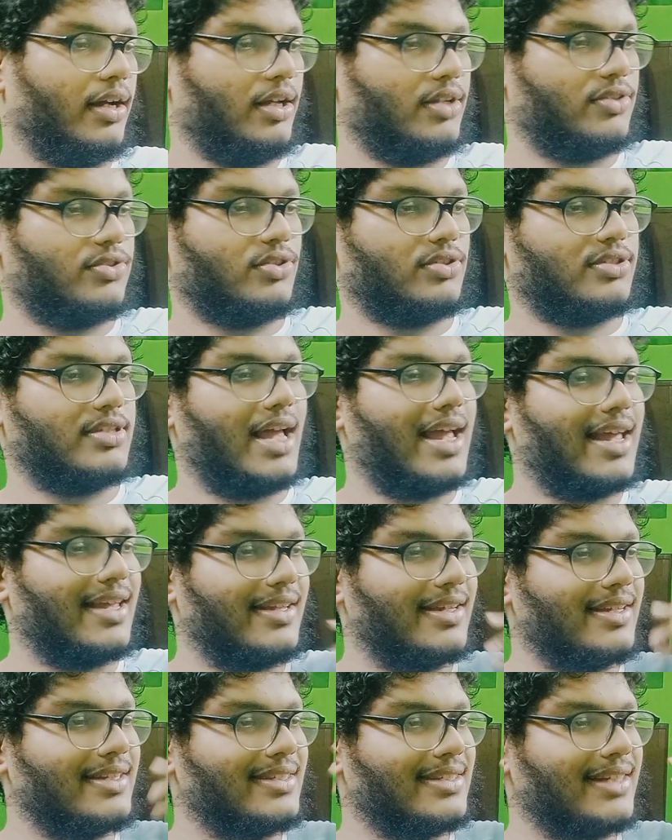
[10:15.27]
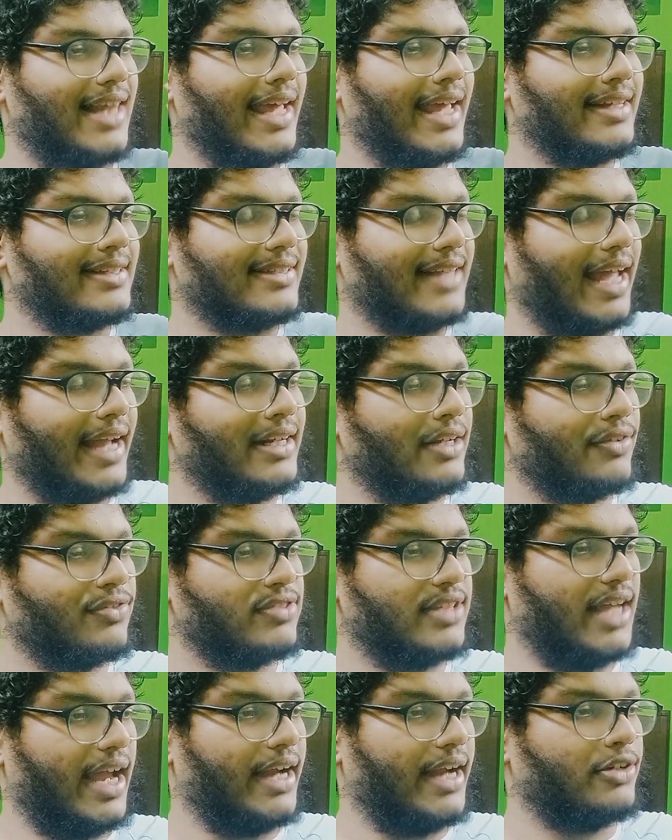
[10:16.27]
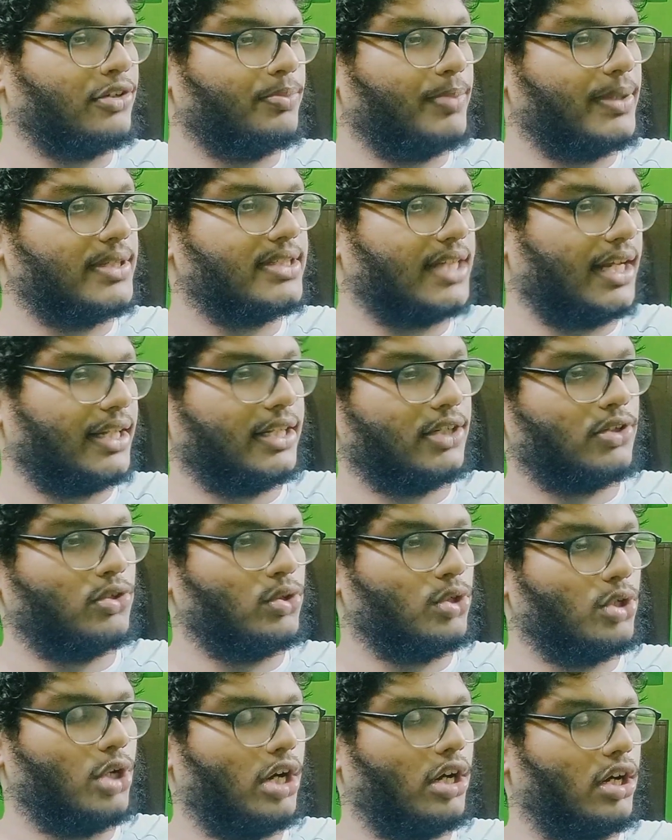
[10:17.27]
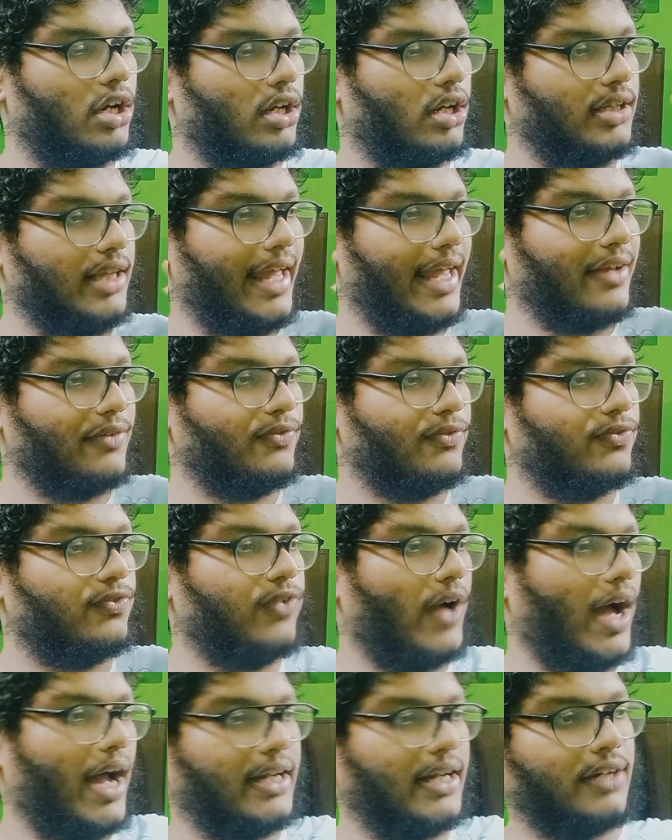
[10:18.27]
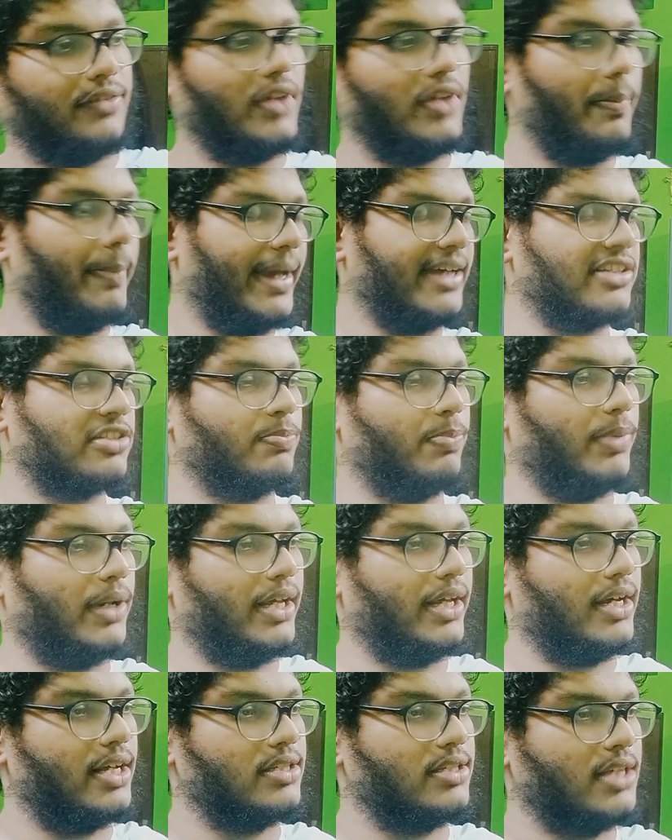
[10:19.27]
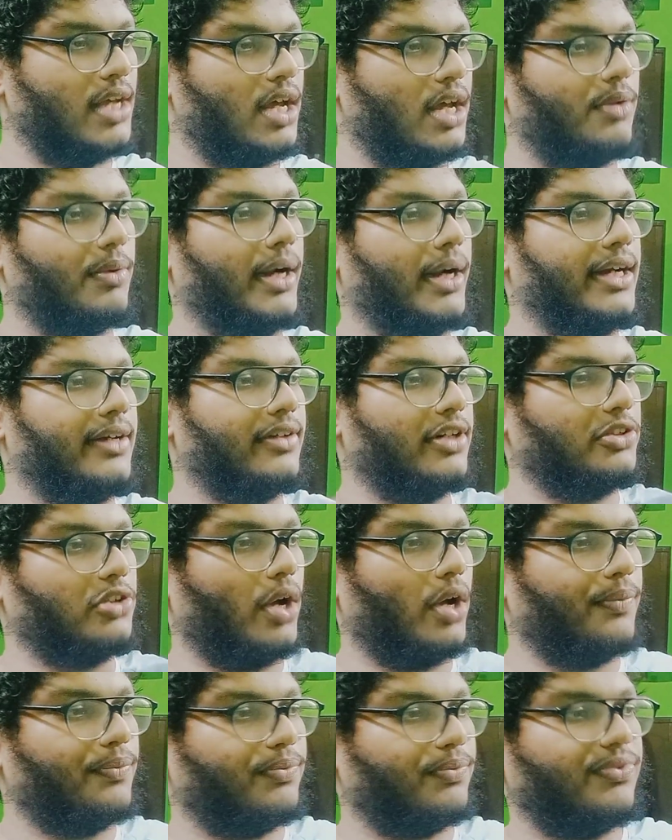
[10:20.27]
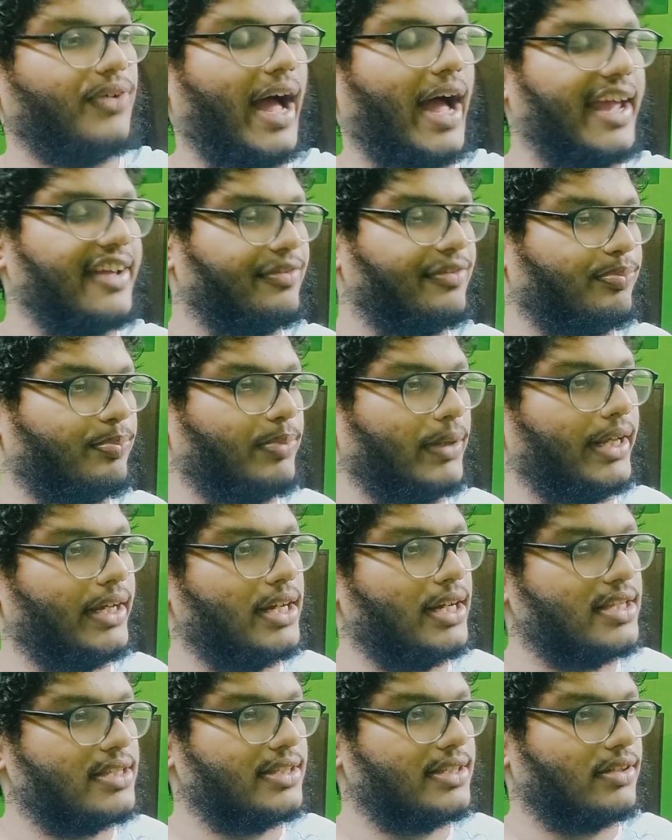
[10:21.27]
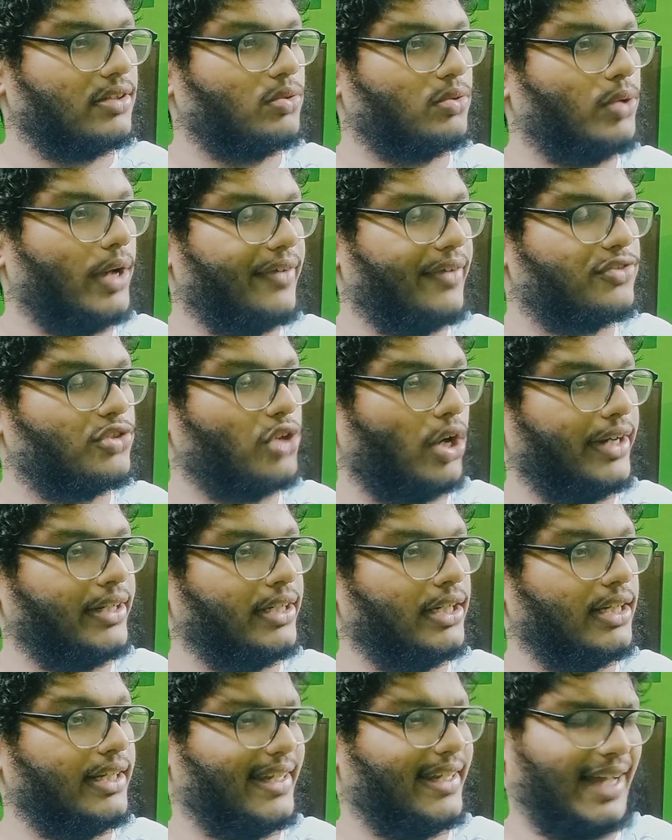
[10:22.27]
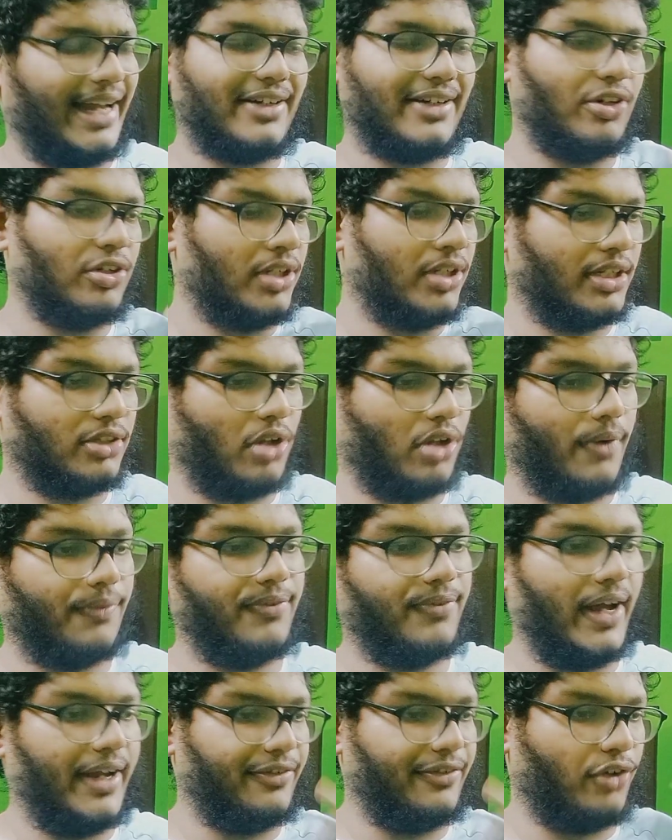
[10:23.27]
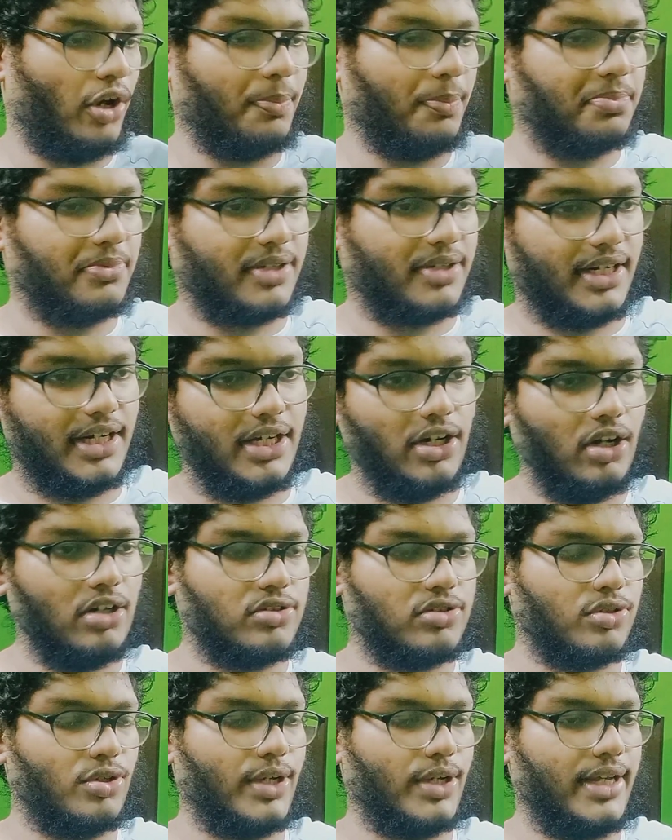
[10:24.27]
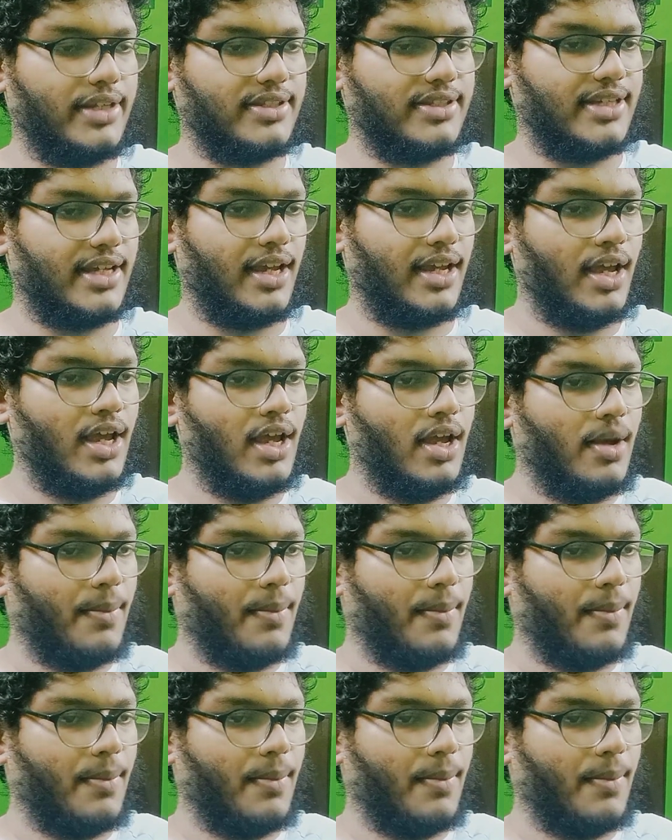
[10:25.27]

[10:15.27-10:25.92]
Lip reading: So it's like kind of sad to be Sadiku. You're like one of the best players, one of the top 5 players who have joined the league. I don't think top 5, top 3 also you can say.